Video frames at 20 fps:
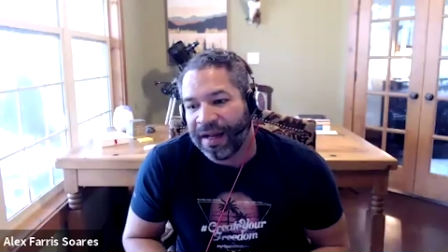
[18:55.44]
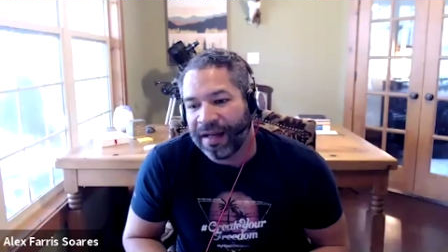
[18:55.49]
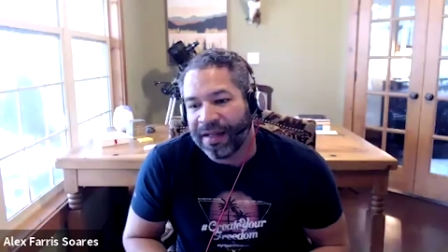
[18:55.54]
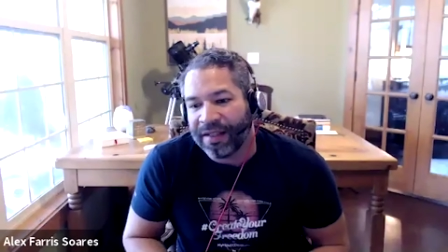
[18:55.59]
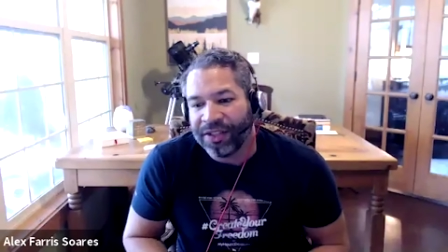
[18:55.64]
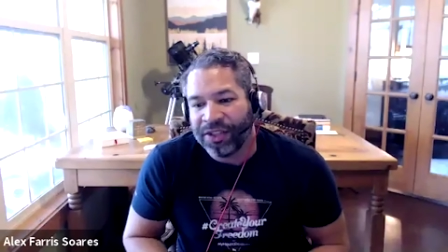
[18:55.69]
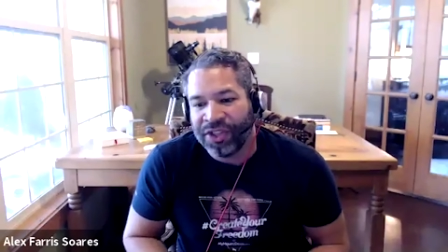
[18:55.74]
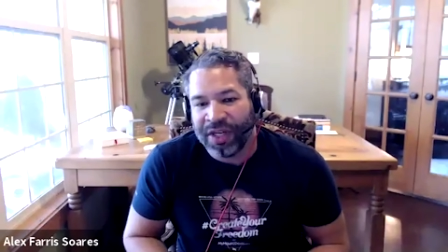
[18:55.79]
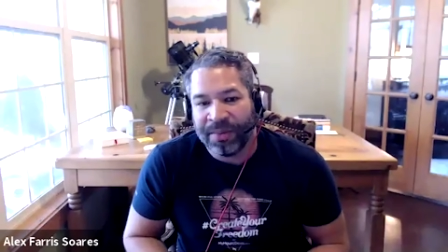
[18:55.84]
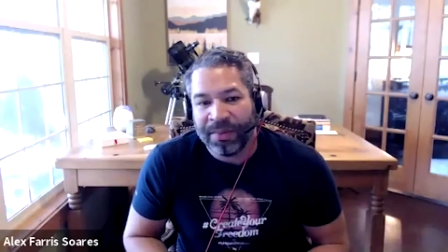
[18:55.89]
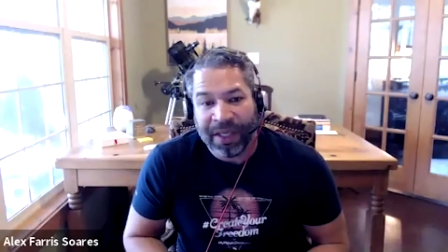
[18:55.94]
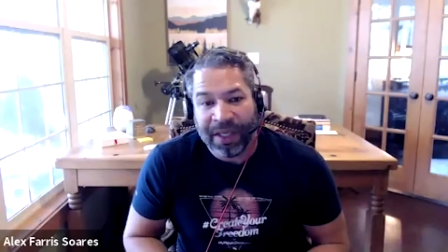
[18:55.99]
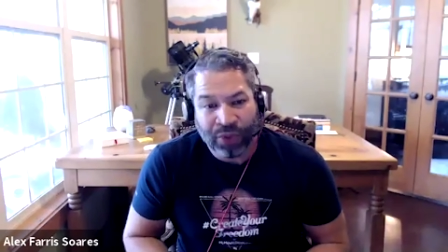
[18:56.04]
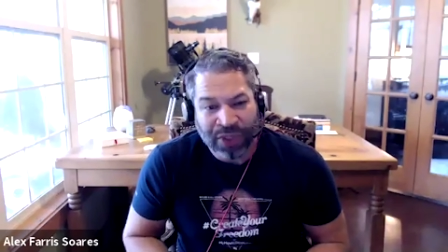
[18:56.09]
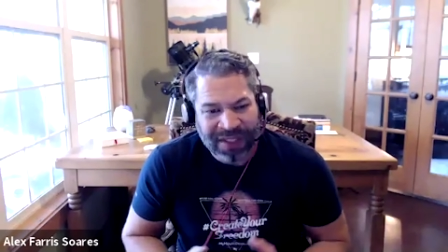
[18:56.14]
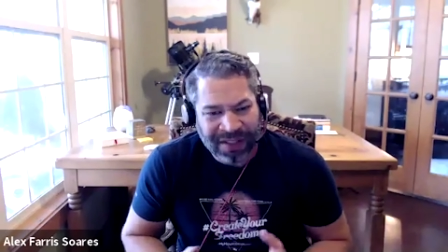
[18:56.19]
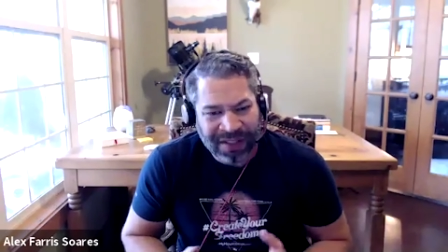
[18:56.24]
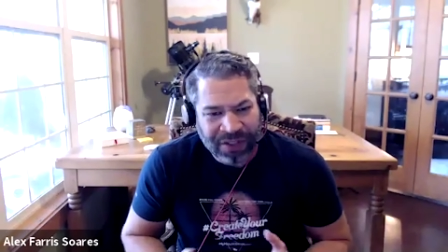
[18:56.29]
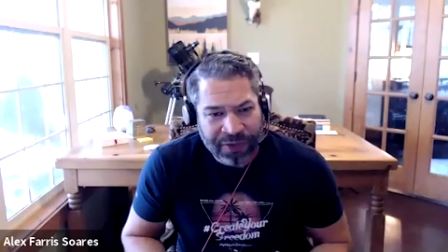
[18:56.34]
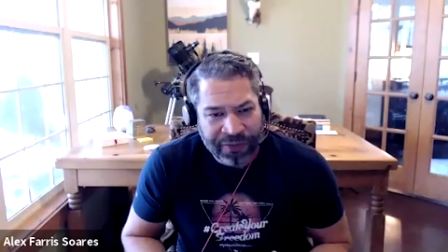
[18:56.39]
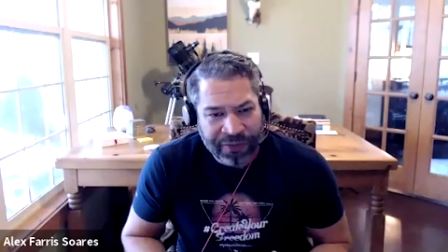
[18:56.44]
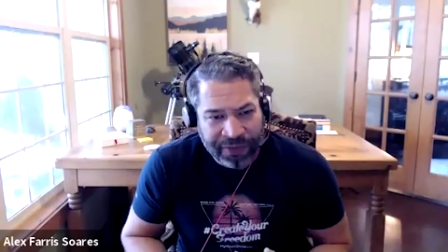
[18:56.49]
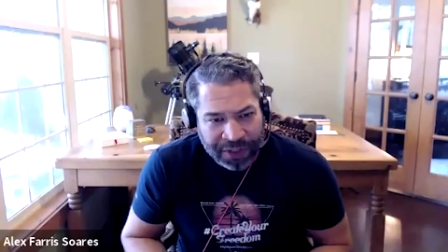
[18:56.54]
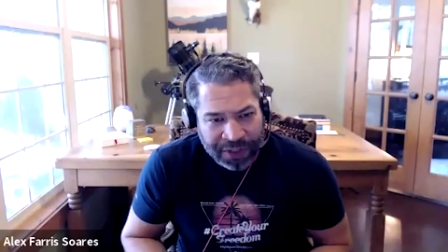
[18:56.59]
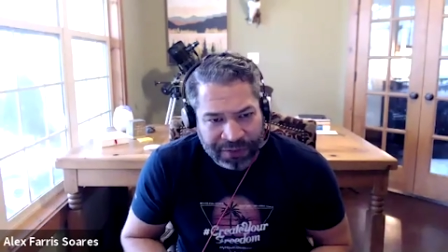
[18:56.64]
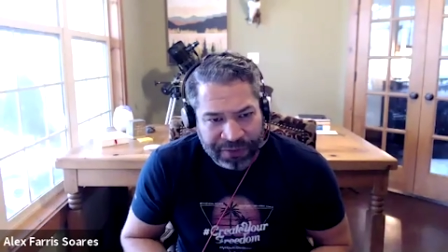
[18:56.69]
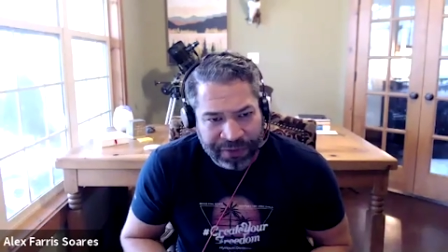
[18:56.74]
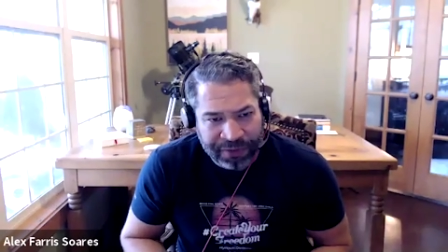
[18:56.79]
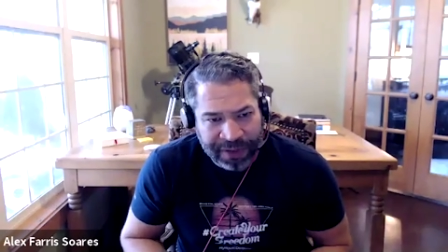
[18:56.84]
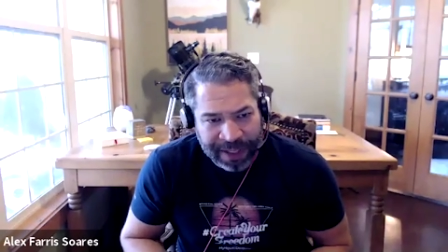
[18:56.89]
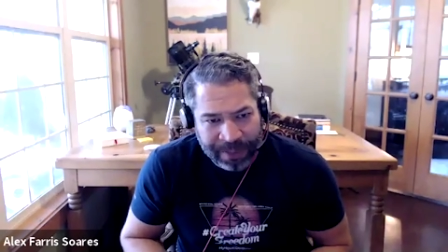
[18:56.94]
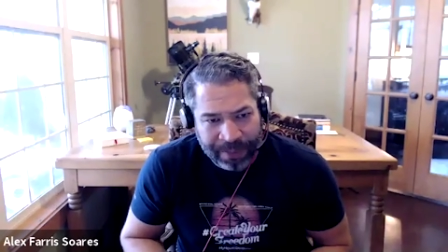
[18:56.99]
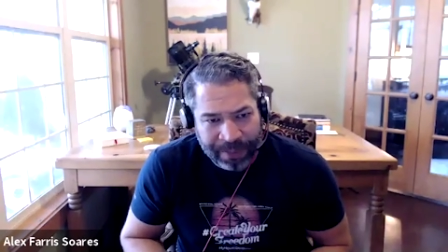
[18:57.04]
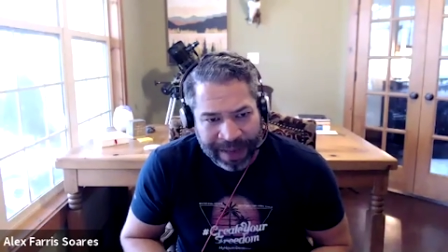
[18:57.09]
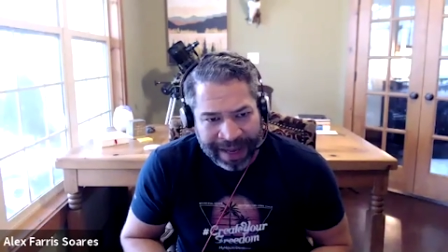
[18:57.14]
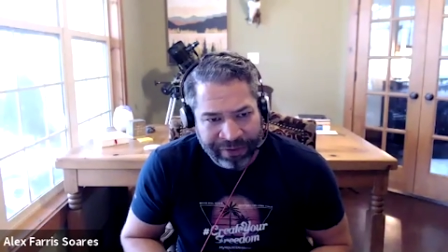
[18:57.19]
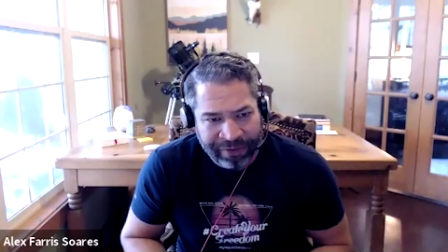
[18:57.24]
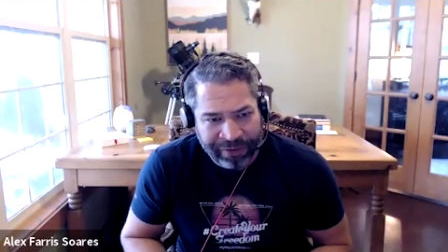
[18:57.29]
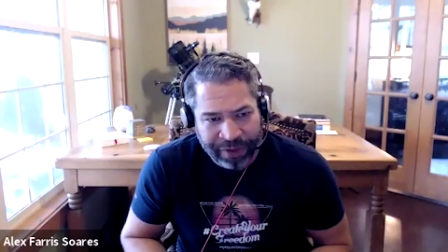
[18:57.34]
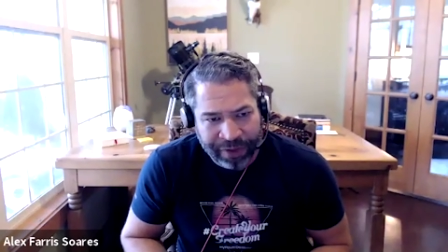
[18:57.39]
Jeremy, was this your first
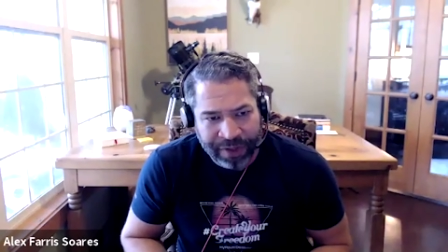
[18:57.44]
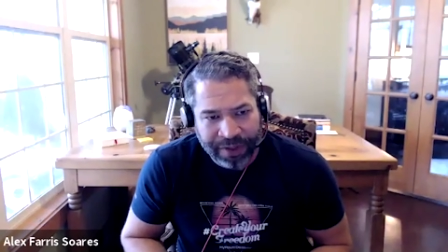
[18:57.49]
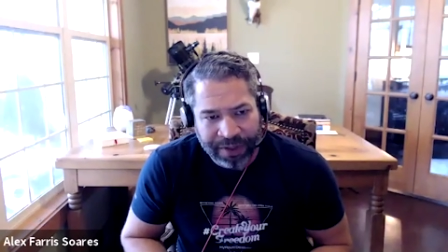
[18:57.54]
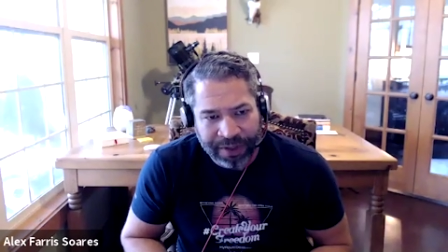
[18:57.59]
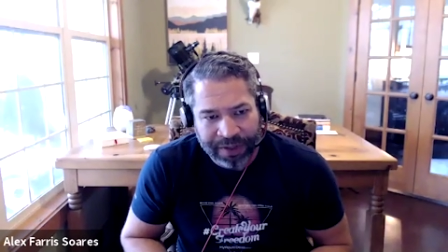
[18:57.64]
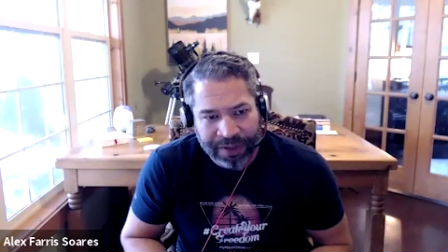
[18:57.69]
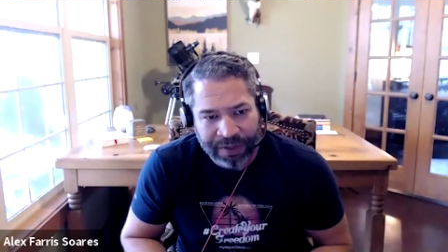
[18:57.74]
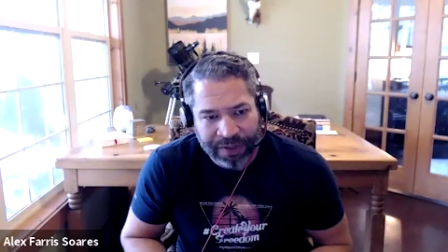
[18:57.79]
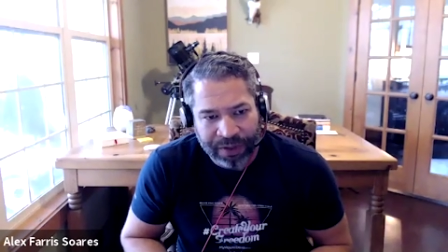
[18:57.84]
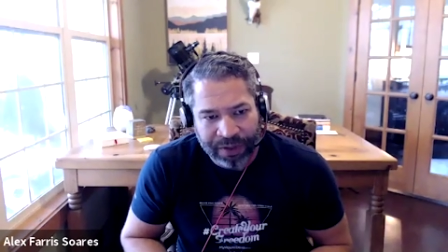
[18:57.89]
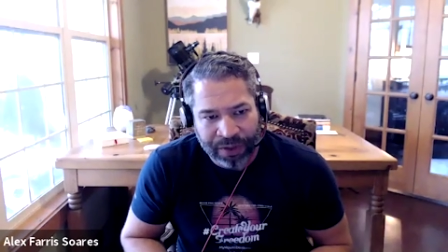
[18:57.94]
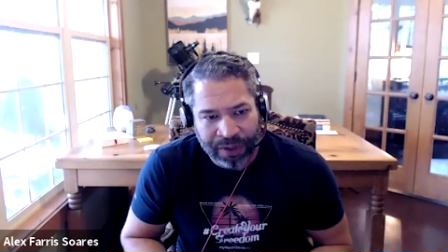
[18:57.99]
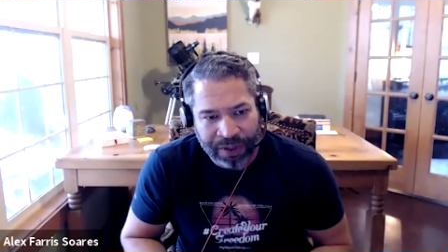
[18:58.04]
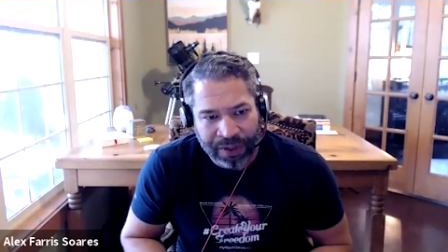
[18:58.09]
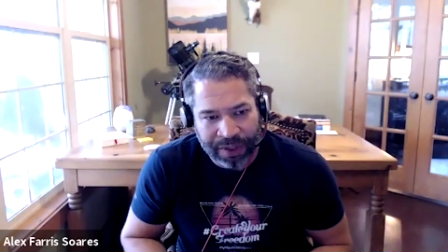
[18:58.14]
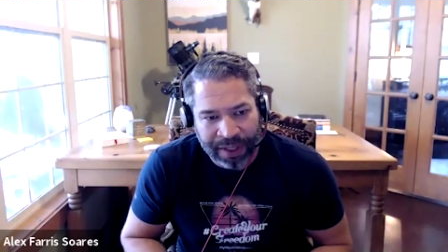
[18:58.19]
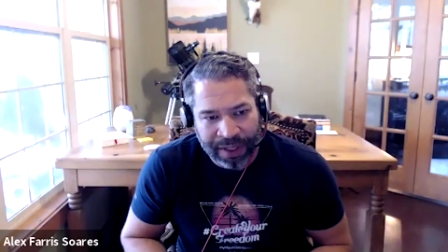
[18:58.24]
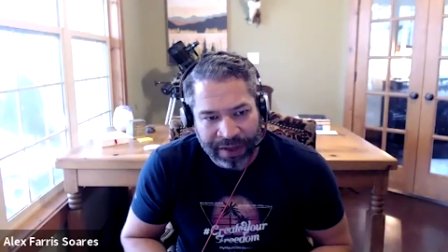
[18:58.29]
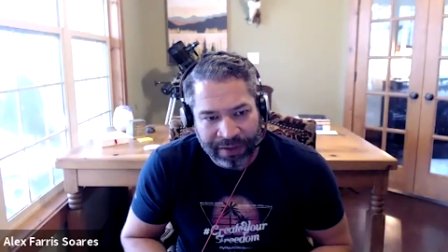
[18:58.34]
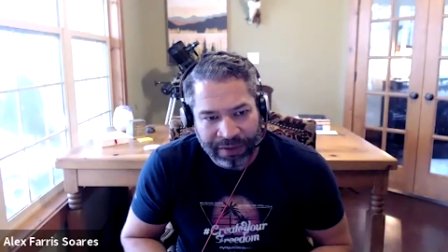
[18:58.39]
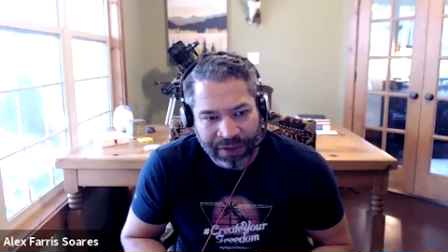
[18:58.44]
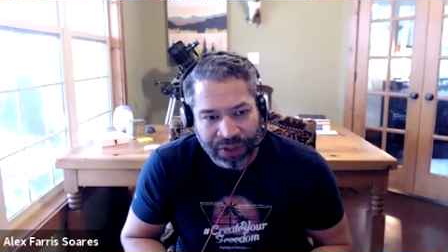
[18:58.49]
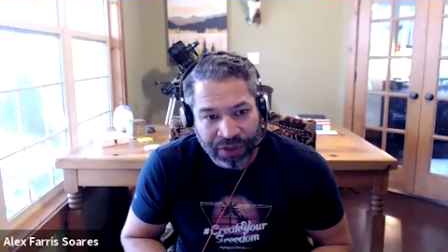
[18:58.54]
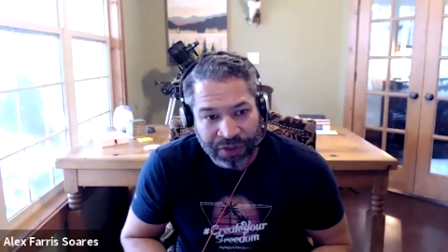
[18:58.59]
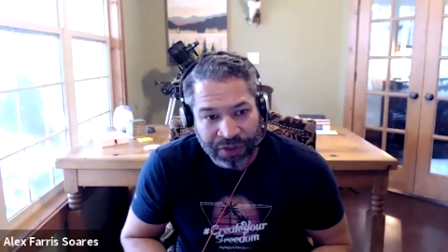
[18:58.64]
flip ever, or have you